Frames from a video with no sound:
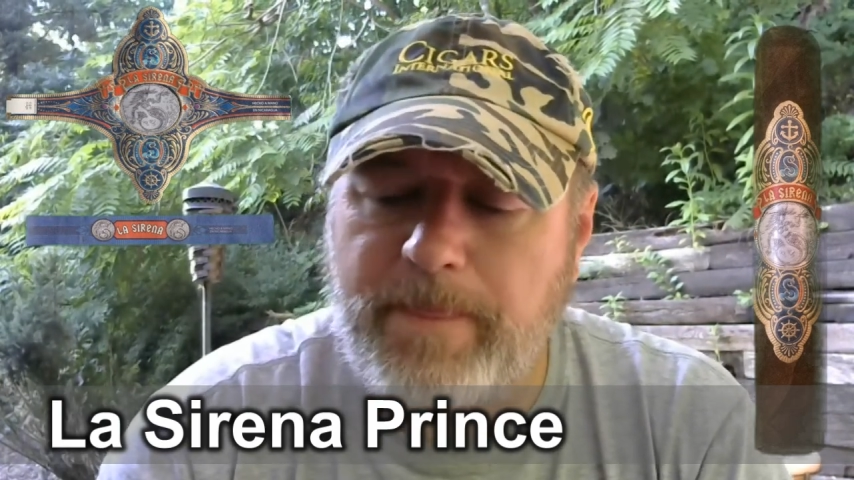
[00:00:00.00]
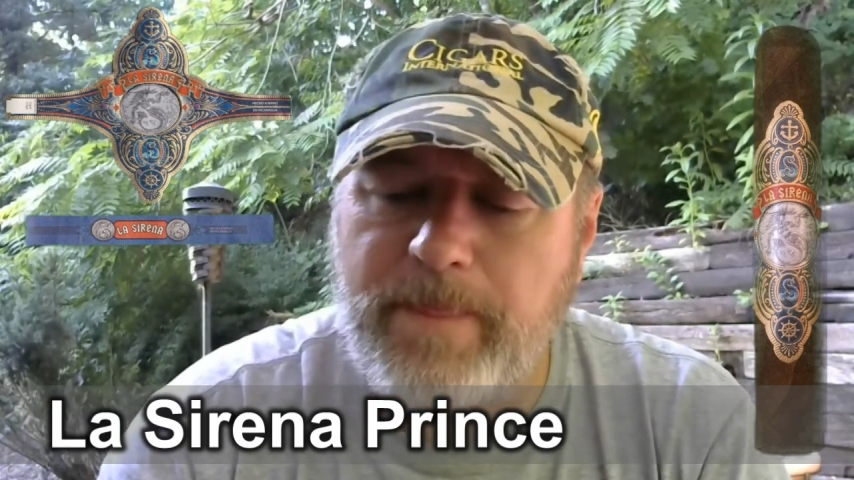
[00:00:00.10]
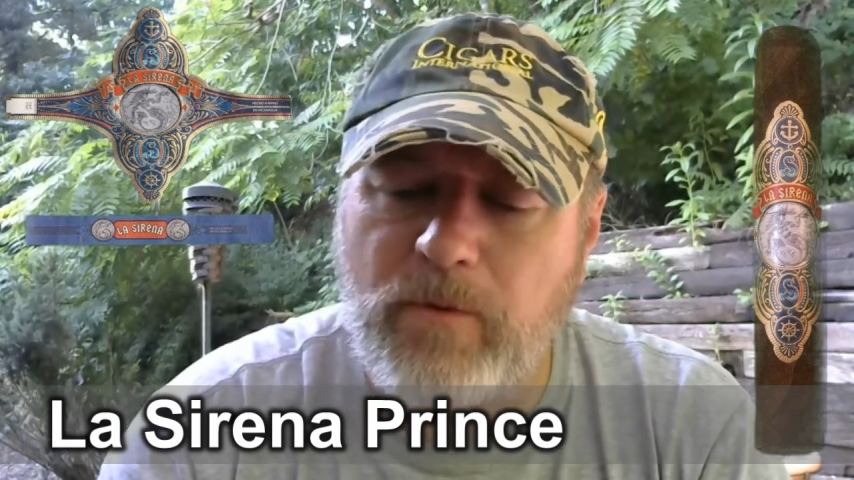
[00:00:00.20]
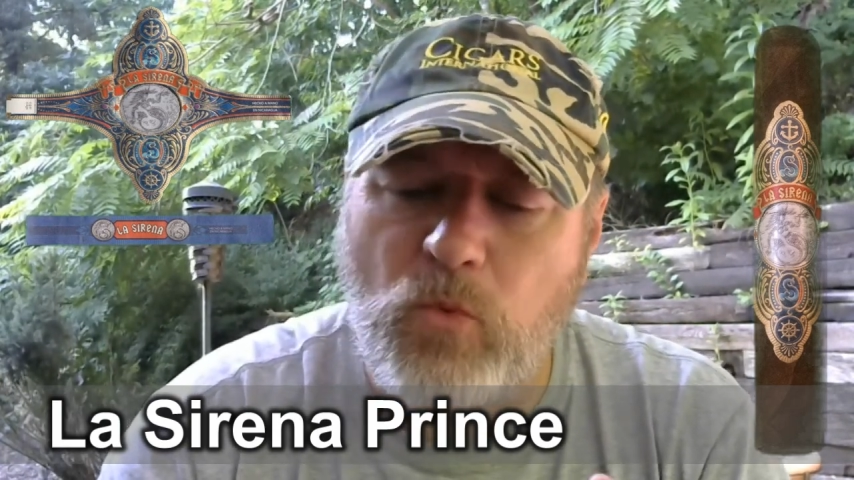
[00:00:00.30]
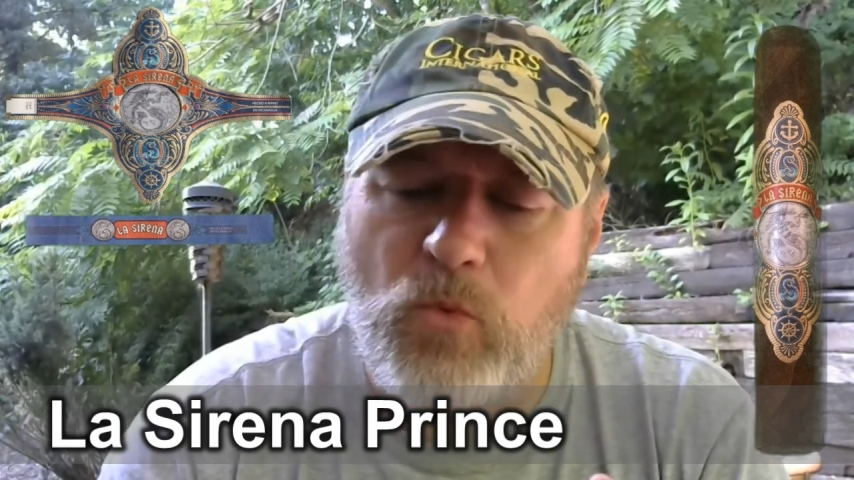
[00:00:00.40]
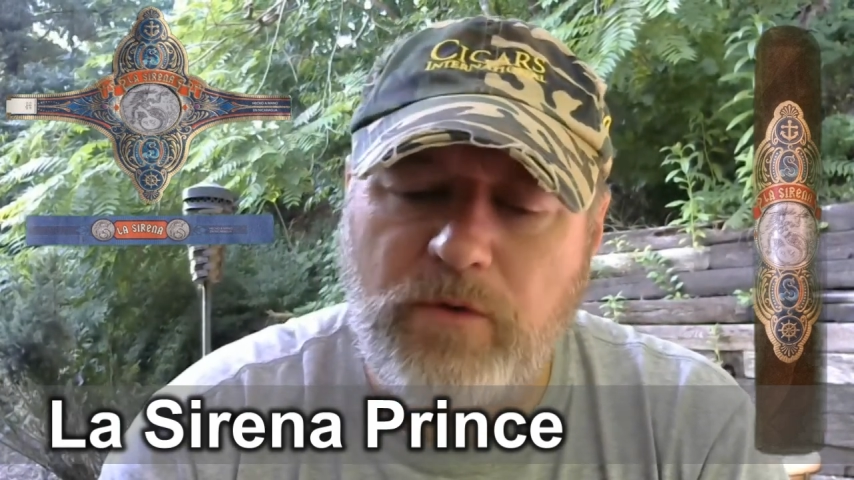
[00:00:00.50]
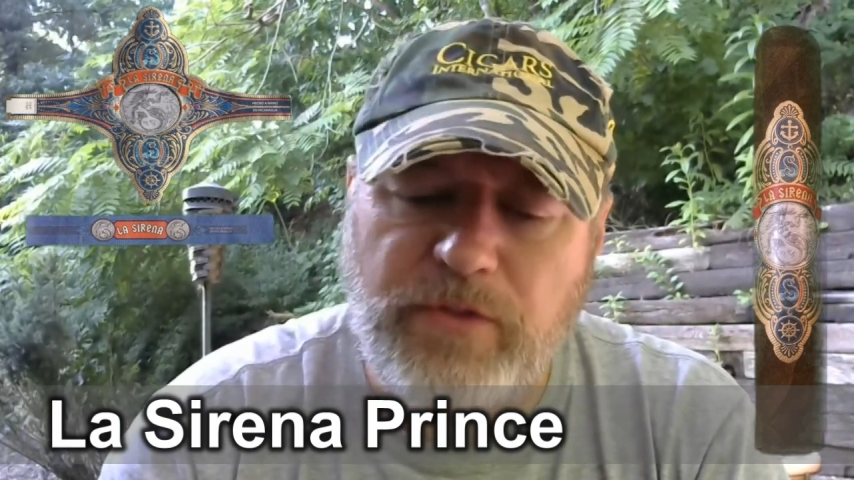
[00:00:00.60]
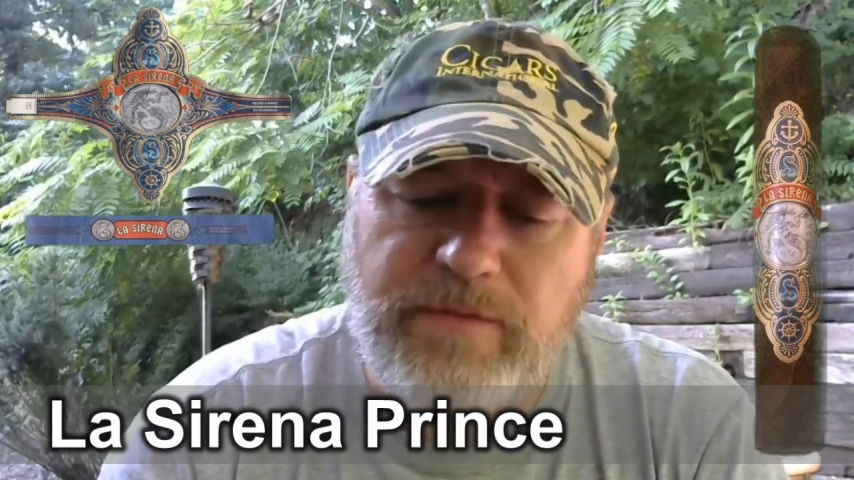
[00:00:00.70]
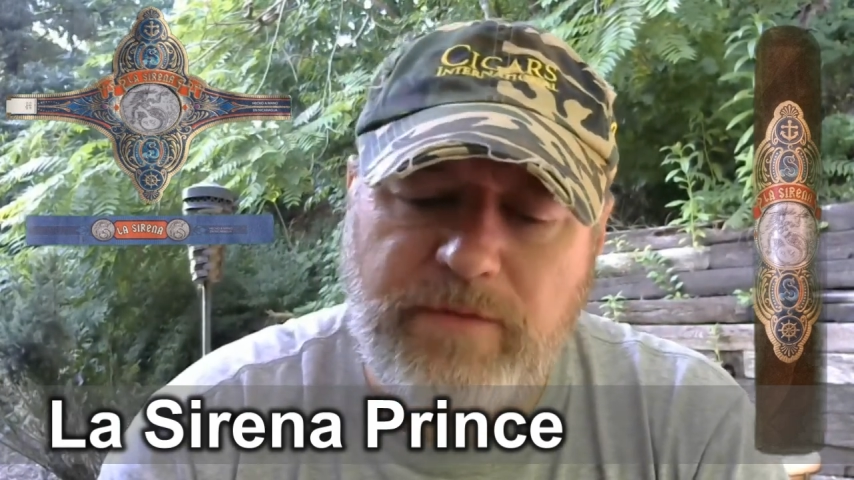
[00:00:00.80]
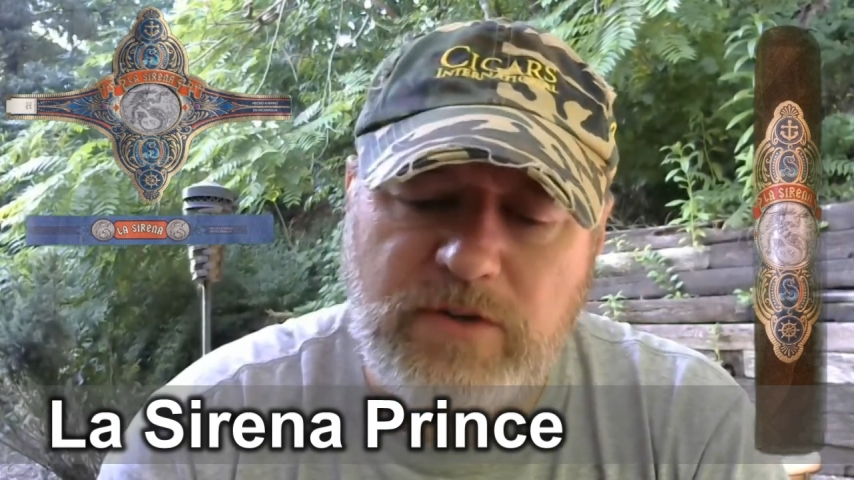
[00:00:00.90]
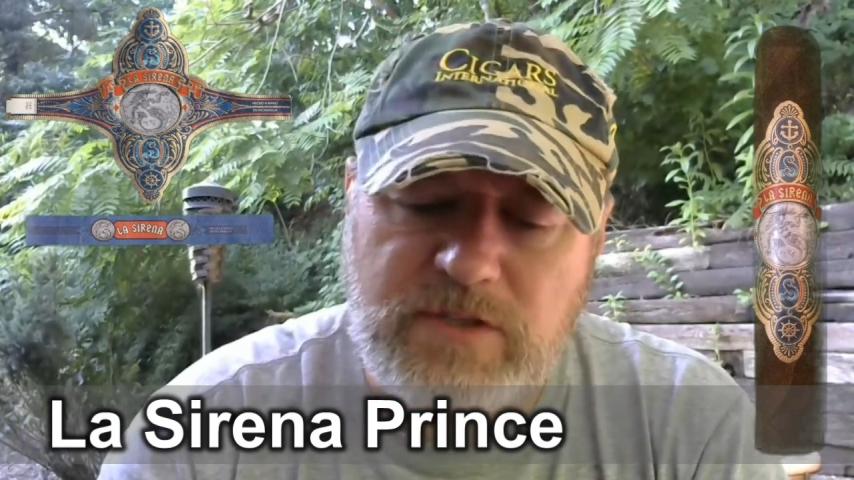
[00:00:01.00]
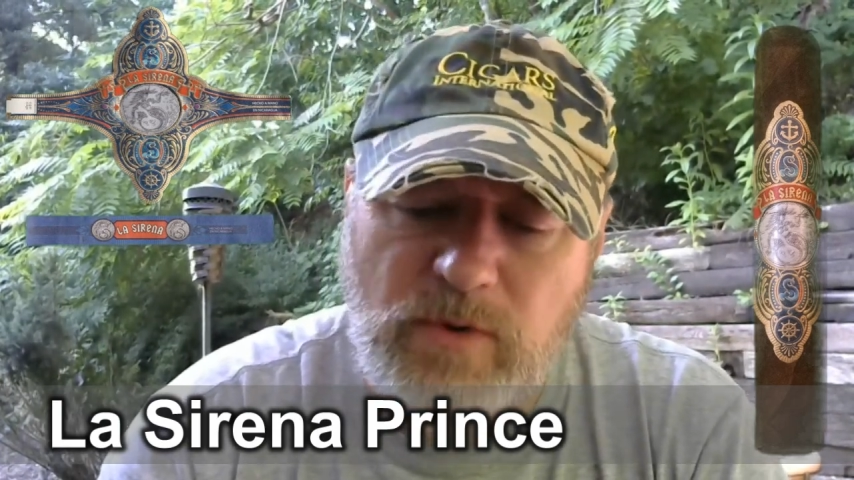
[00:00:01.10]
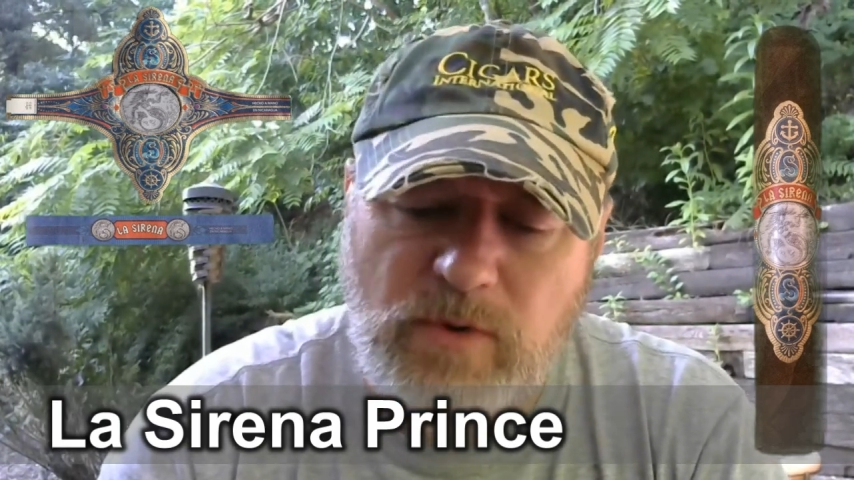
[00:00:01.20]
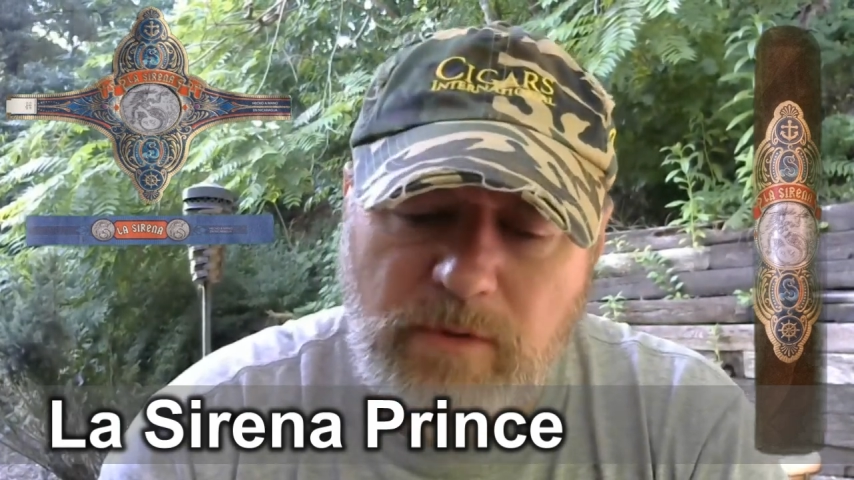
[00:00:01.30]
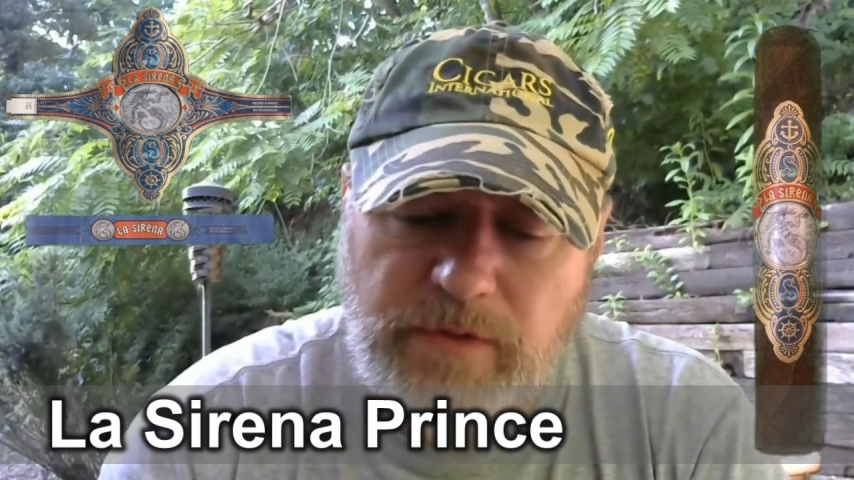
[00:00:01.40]
The wood flavors, sweet
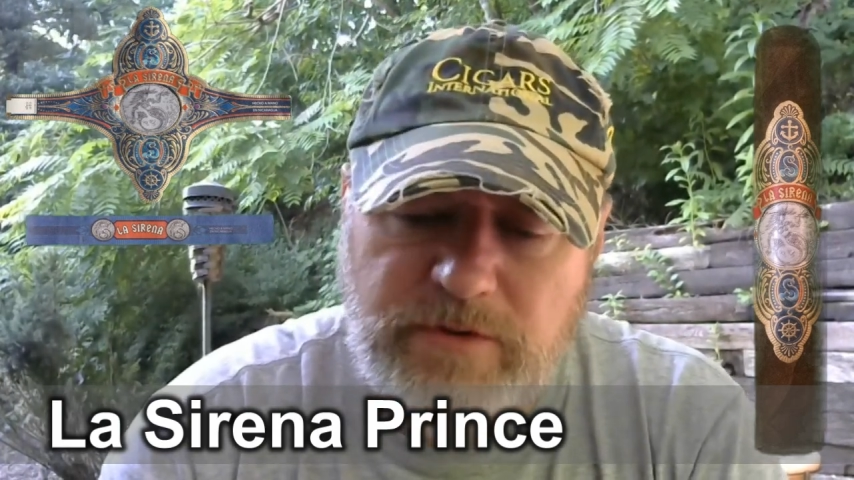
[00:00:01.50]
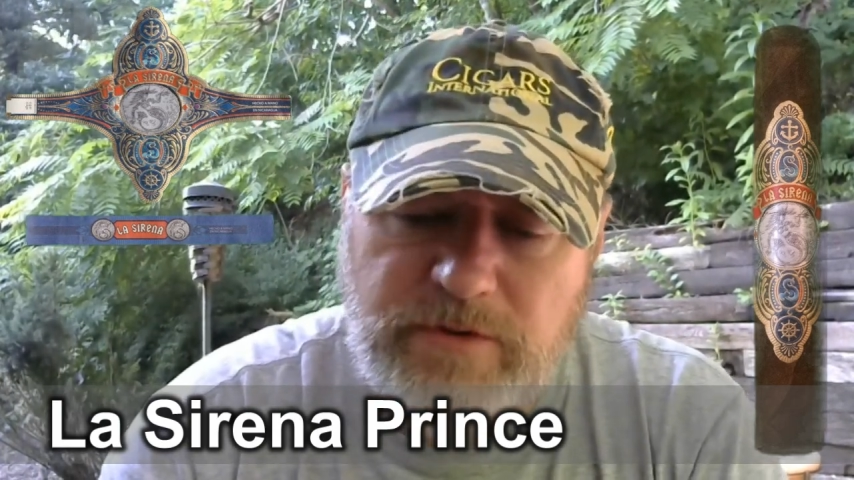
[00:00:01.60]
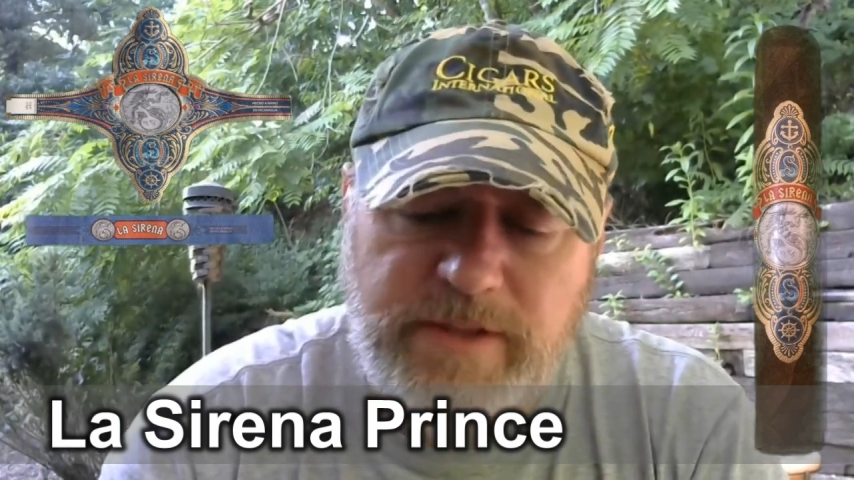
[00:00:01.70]
wood flavors are there.